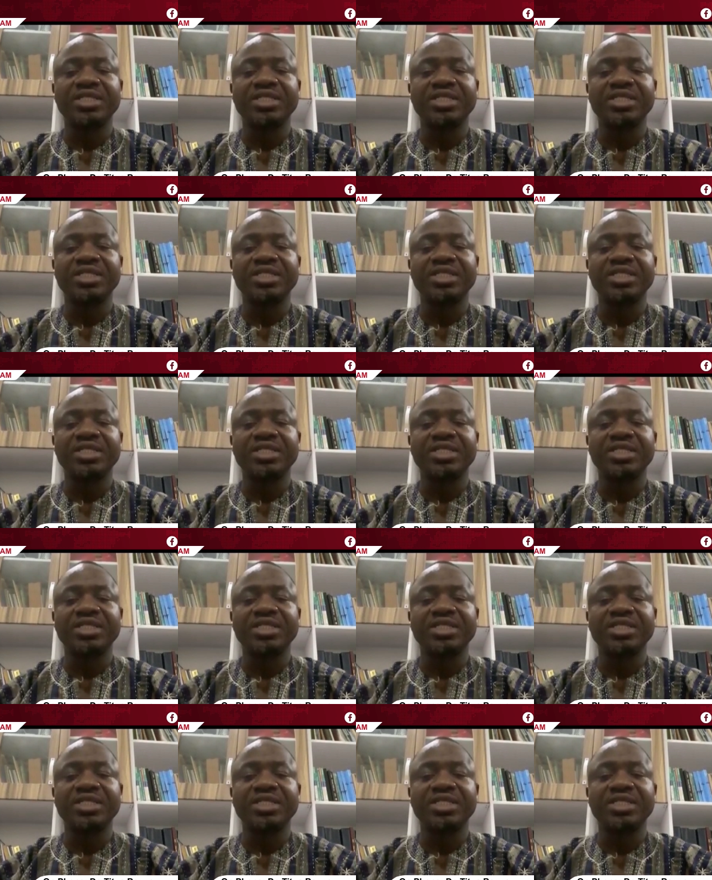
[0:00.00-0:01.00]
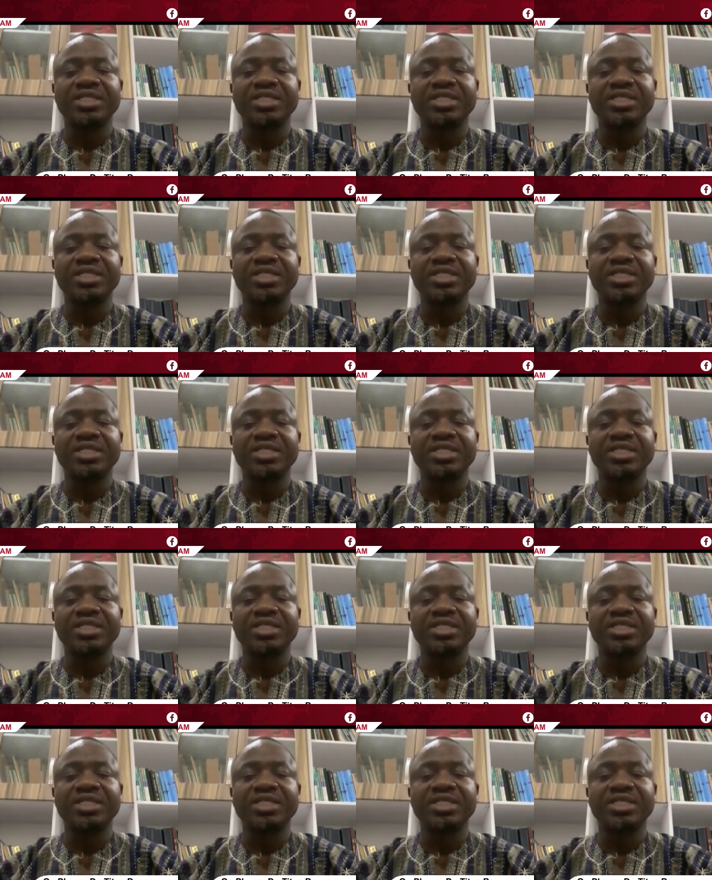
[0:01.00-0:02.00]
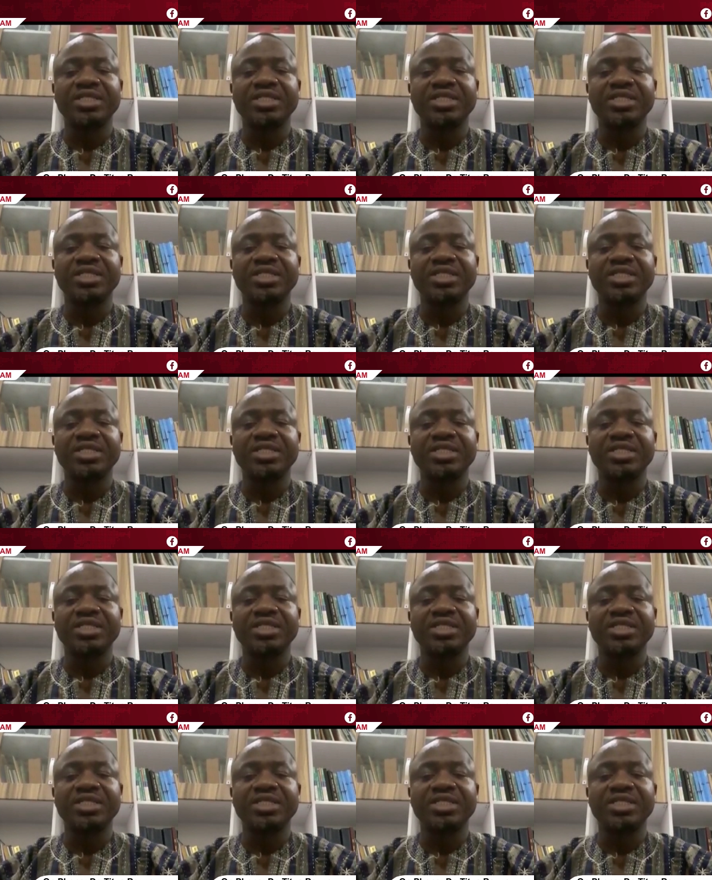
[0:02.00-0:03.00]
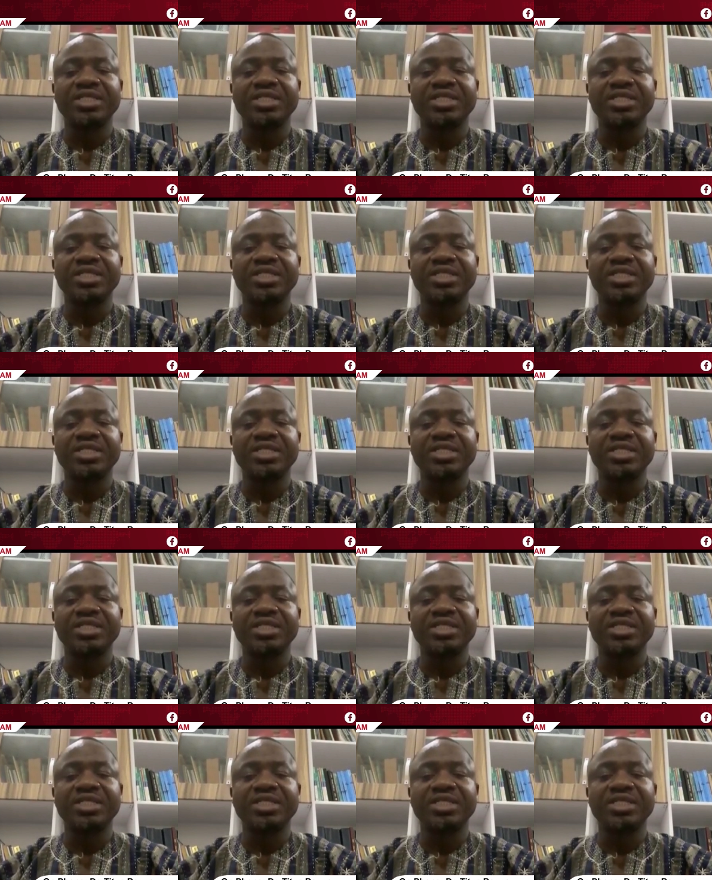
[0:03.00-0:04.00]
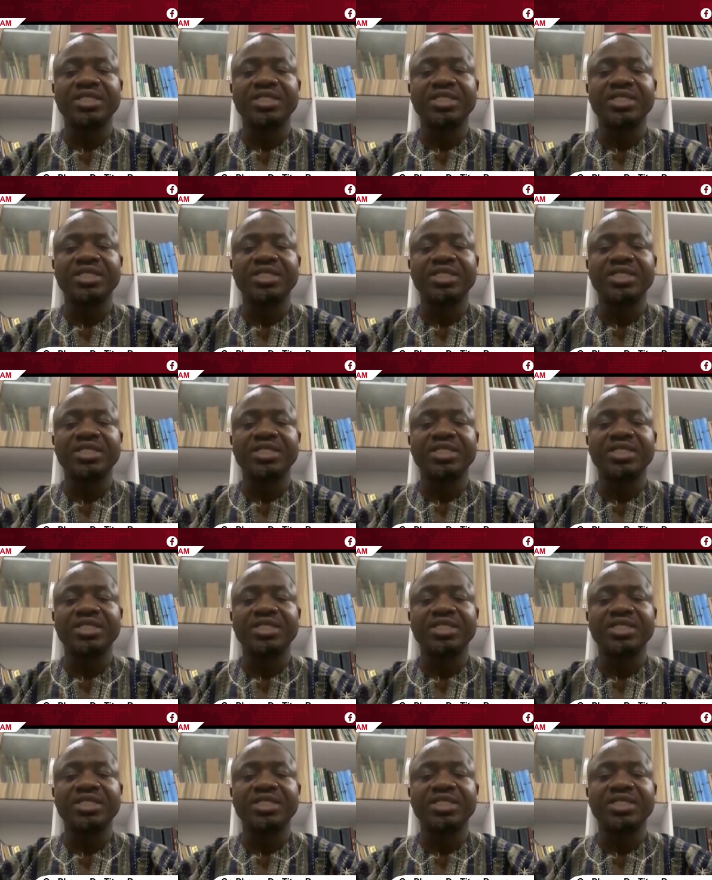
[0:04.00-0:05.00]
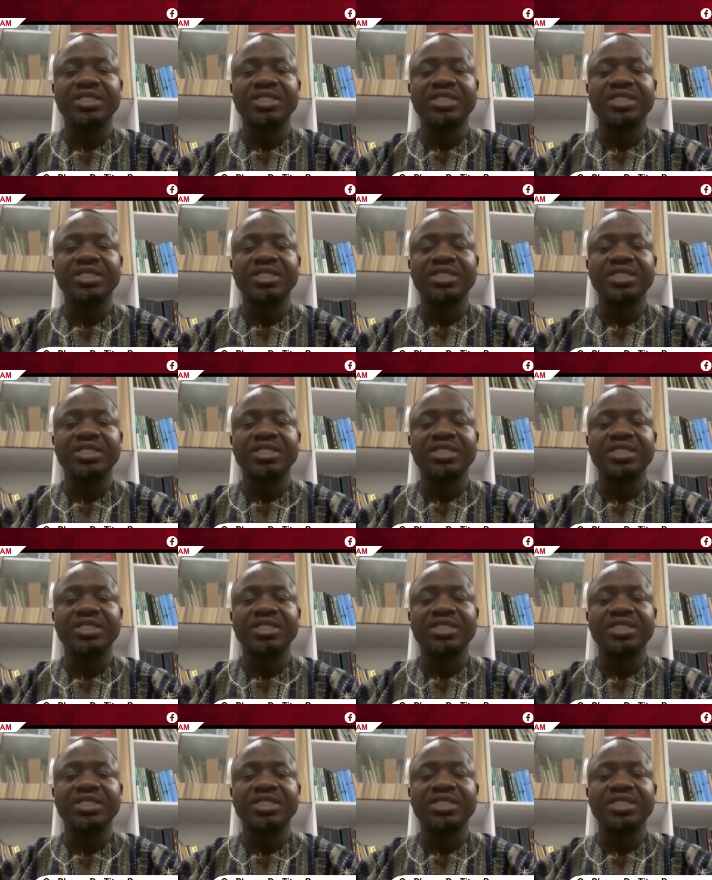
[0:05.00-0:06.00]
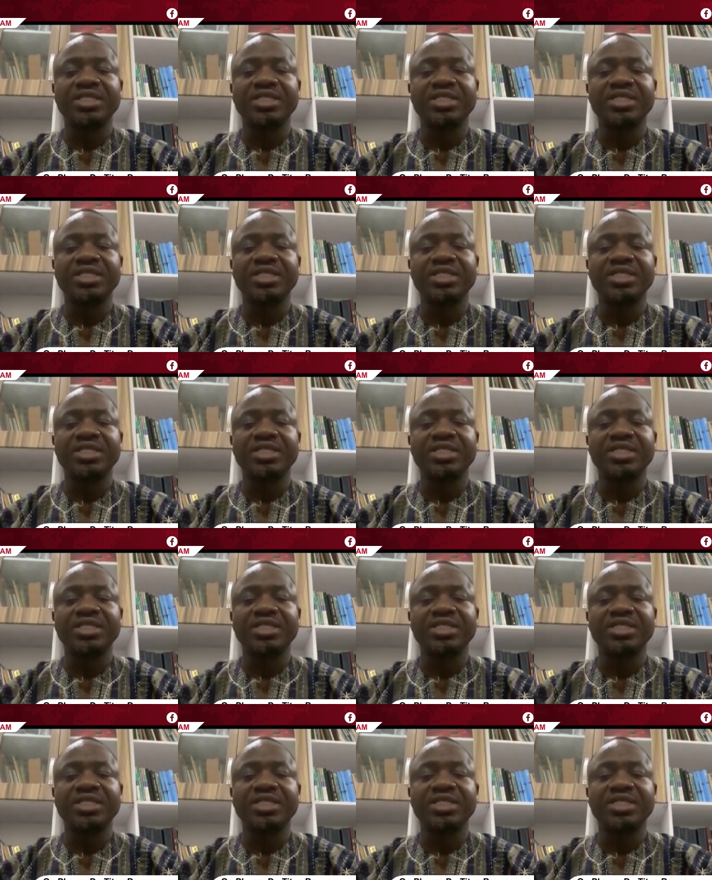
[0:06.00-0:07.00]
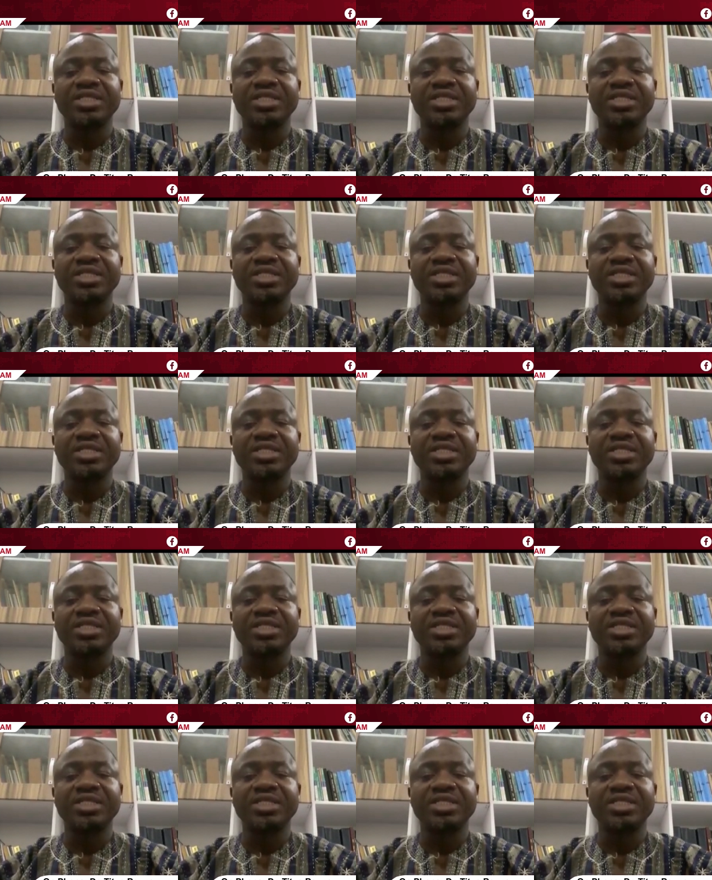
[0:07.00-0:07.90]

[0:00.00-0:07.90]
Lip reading: [no speech]